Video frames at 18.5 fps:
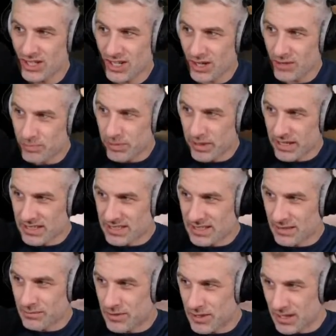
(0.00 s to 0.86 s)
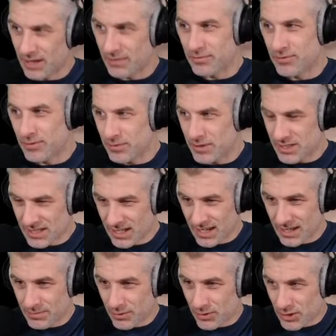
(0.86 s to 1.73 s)
to go pick something up from the
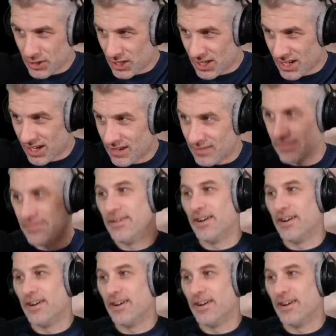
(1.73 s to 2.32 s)
table and your gut